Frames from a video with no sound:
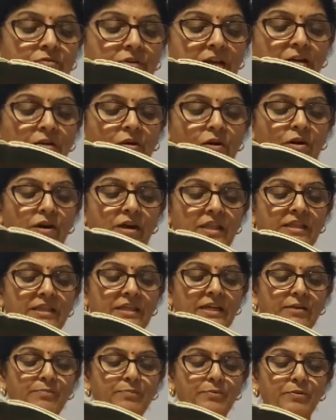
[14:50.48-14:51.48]
Where all
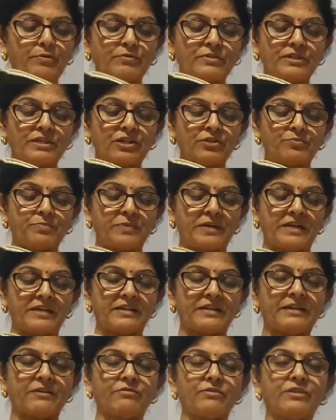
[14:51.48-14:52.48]
their futures
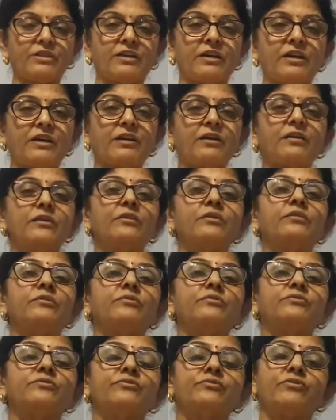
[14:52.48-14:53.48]
painted with a
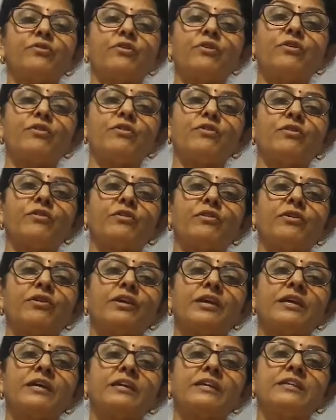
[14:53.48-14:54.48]
fog.
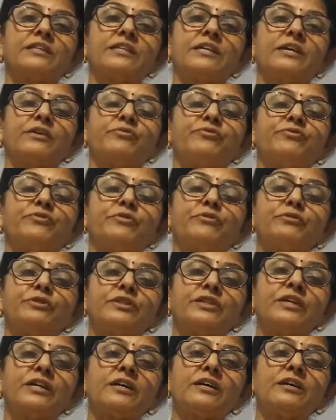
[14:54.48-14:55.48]
Their
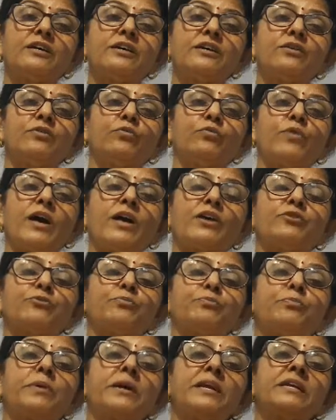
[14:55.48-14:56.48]
future was
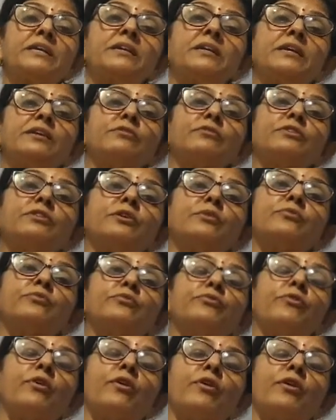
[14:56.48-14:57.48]
painted with a
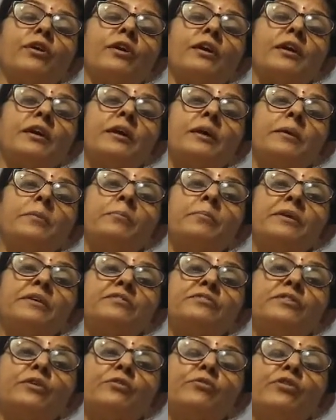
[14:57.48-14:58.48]
fog.
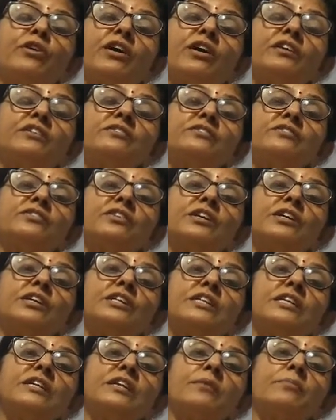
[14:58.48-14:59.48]
Means they were
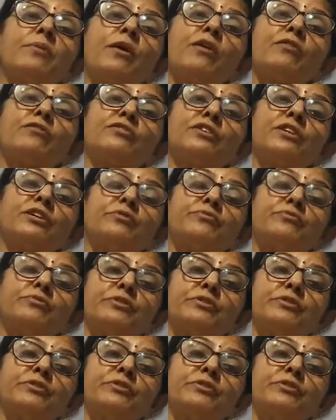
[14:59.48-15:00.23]
uncertain about their